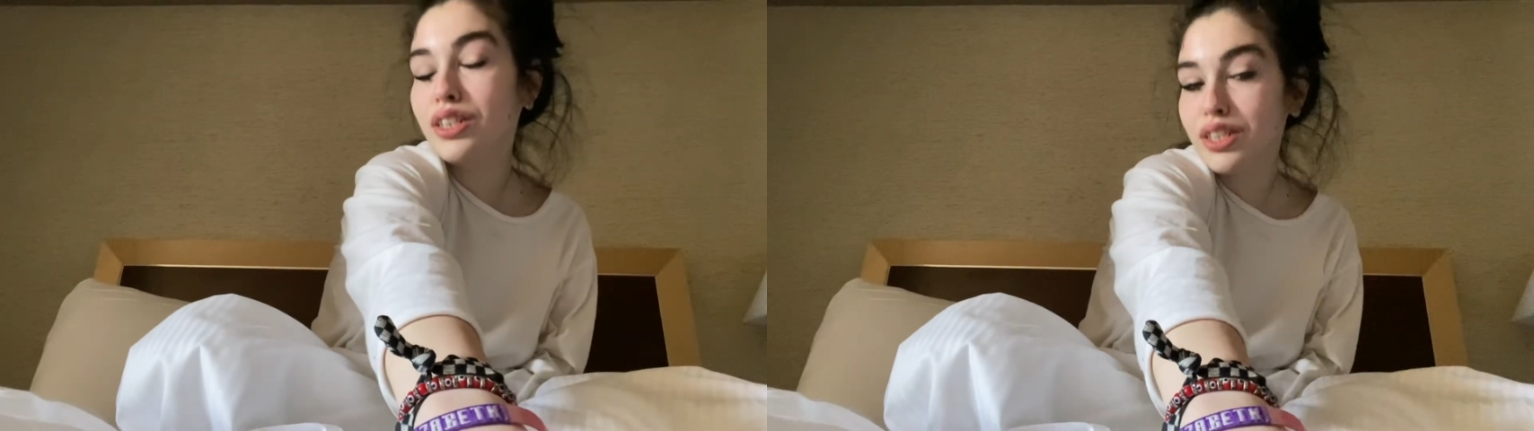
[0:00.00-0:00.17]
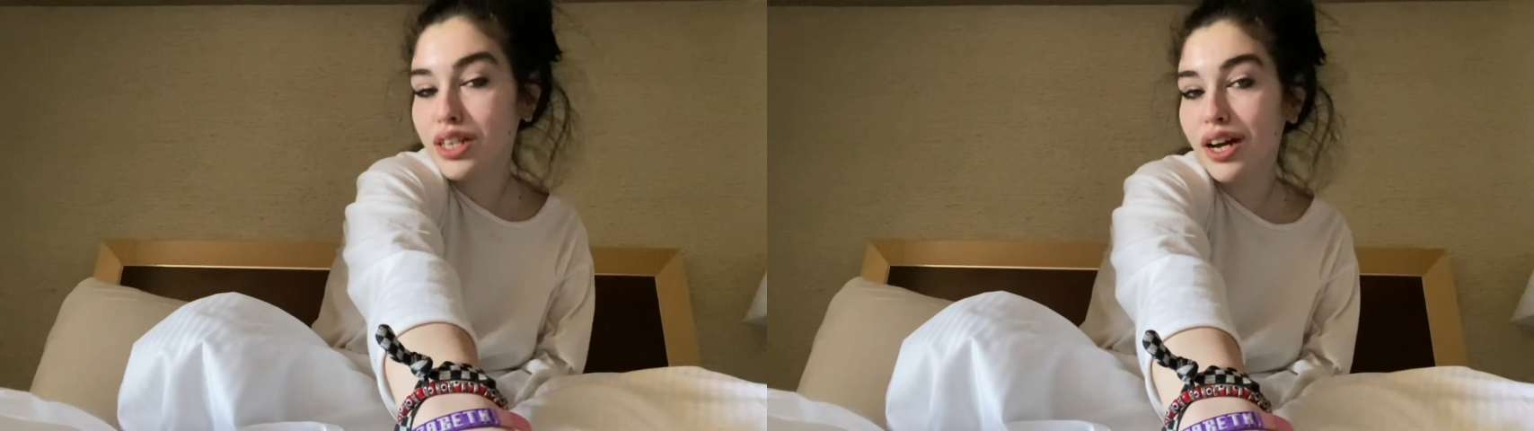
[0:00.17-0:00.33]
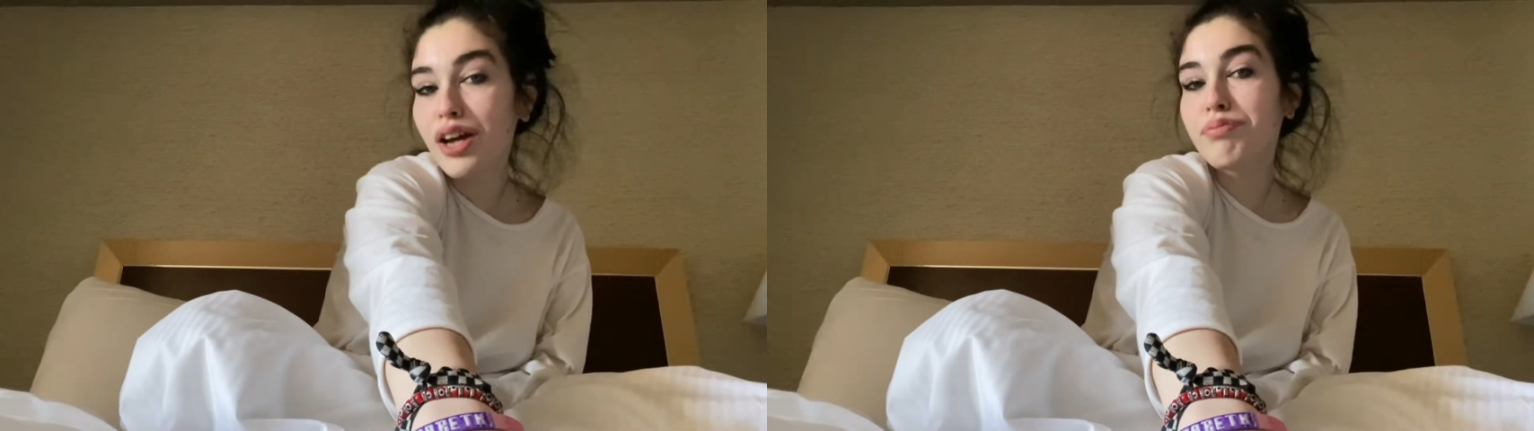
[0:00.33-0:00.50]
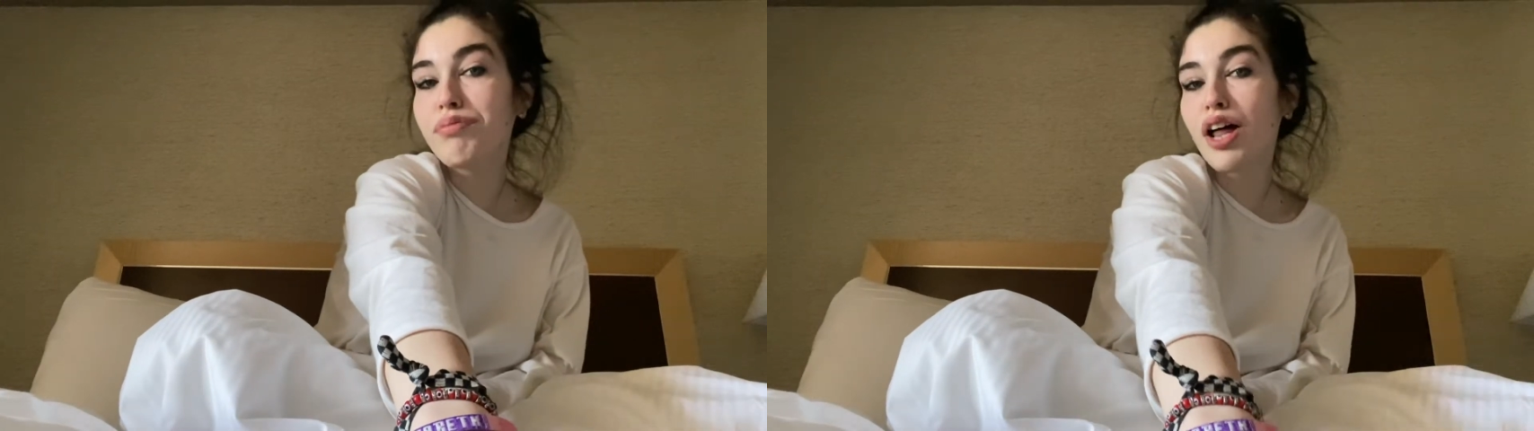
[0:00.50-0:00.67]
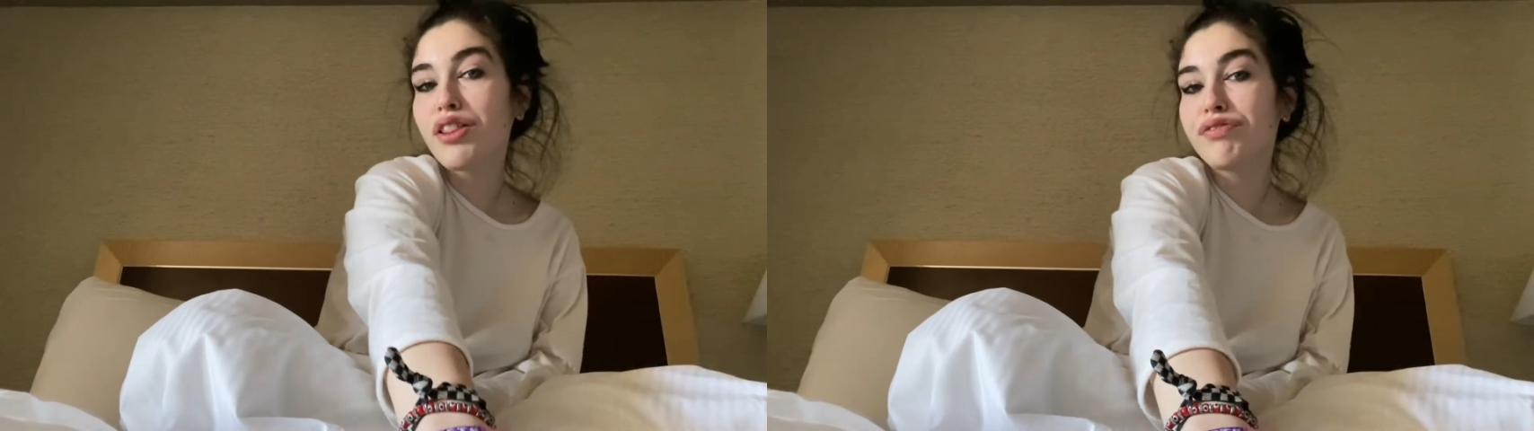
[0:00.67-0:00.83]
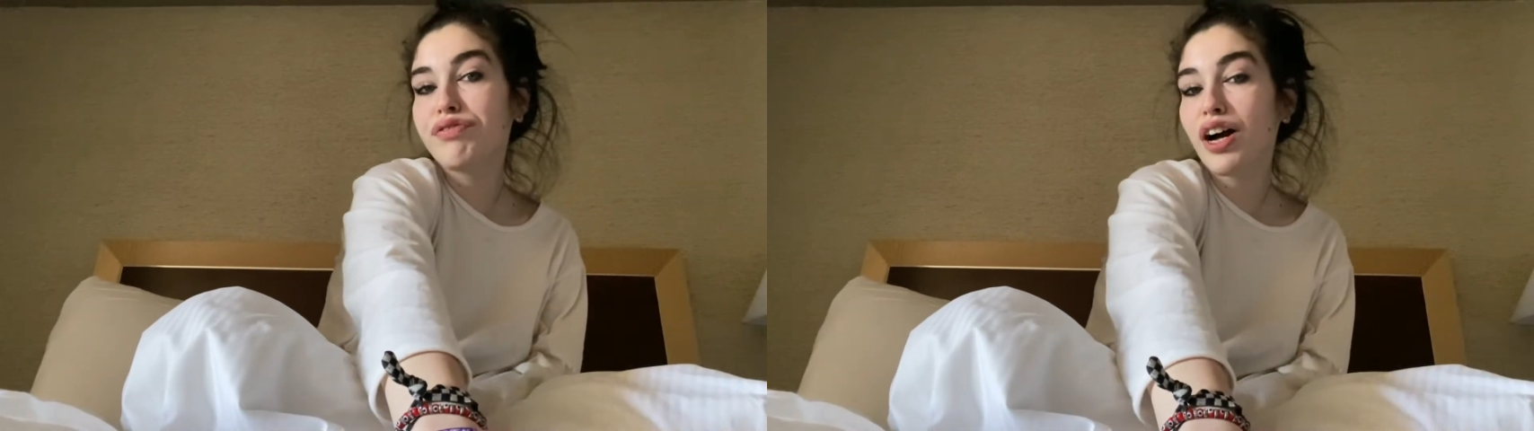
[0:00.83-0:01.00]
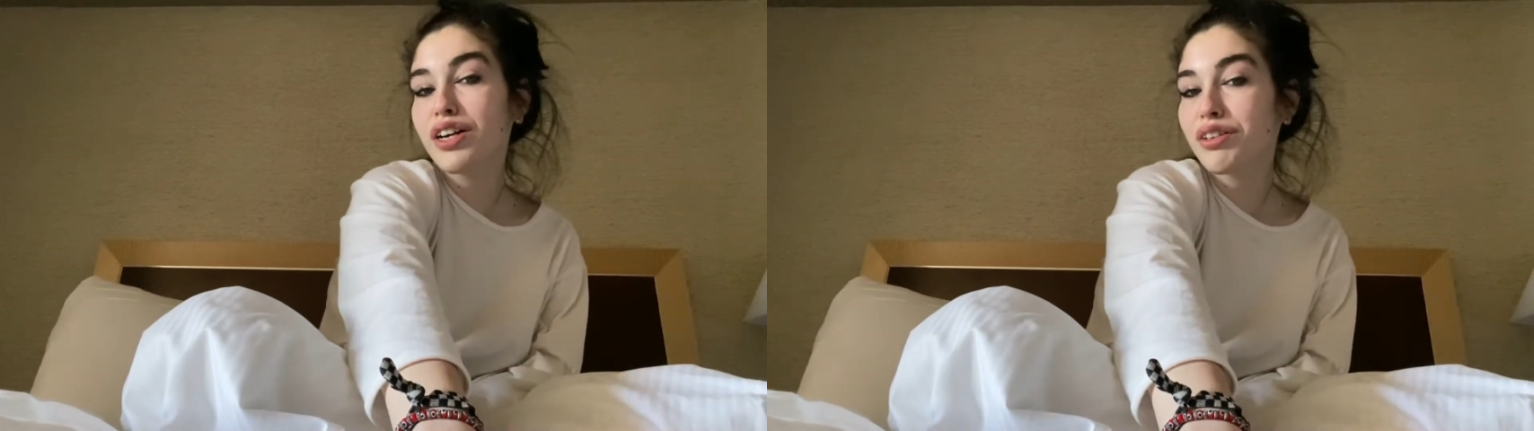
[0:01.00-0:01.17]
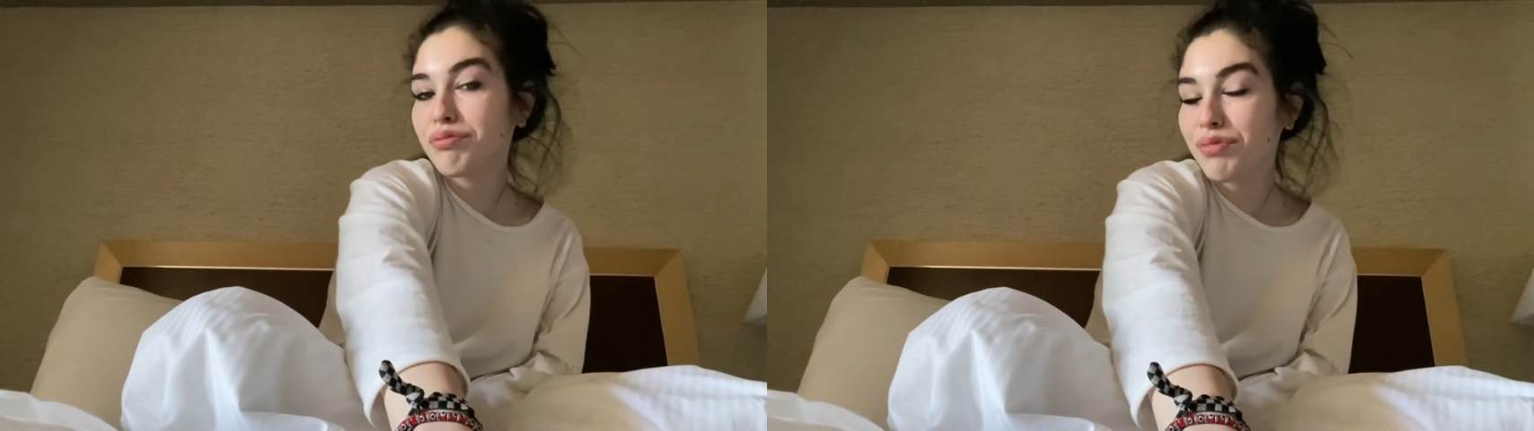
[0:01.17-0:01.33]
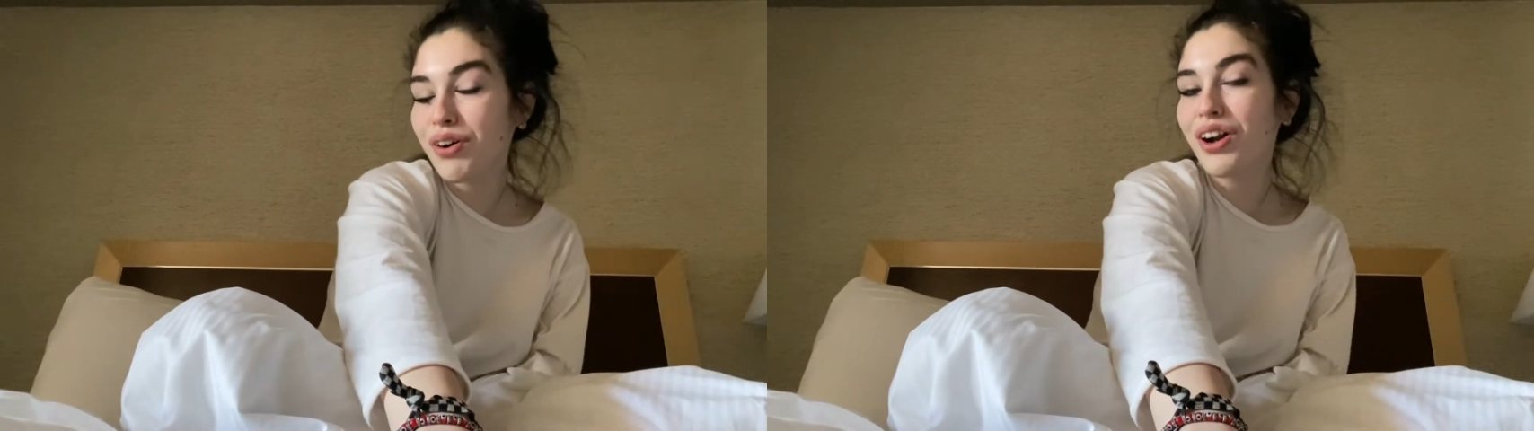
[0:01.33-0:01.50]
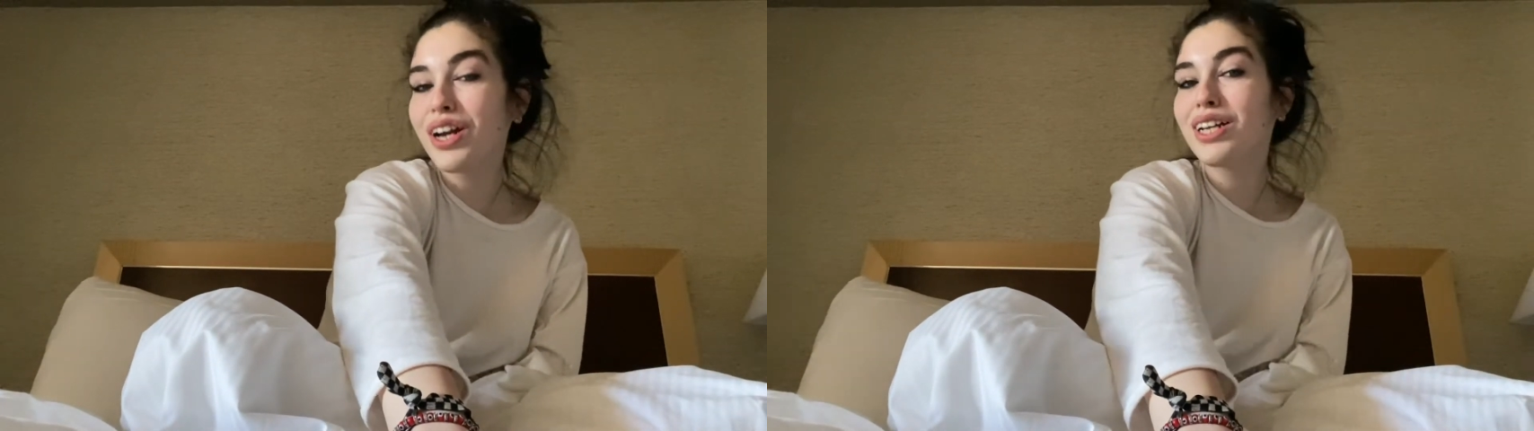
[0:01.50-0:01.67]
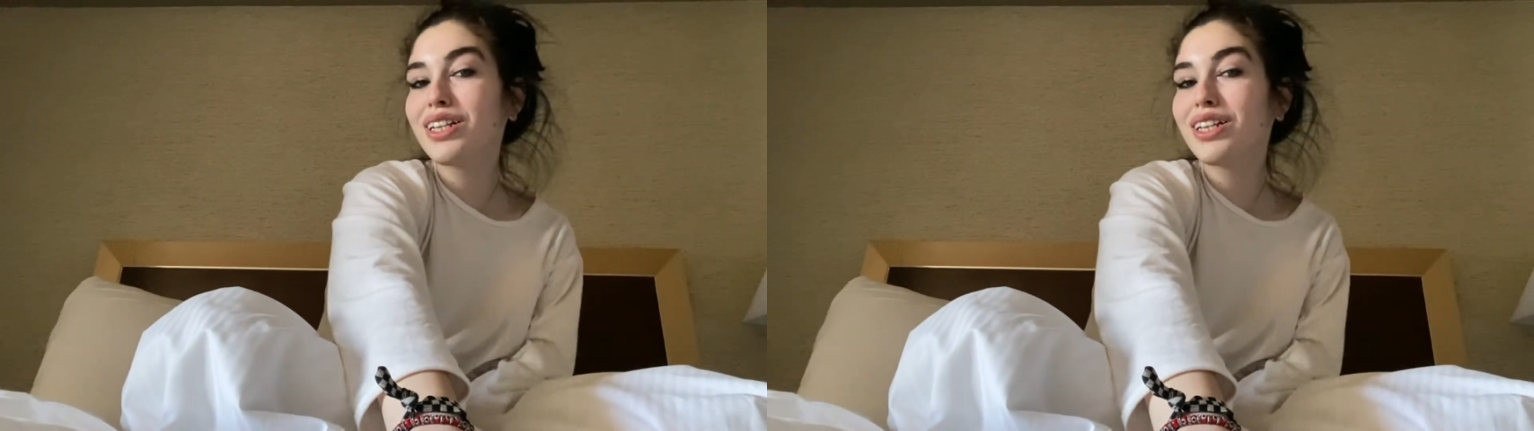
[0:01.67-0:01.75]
Good motherfucking morning,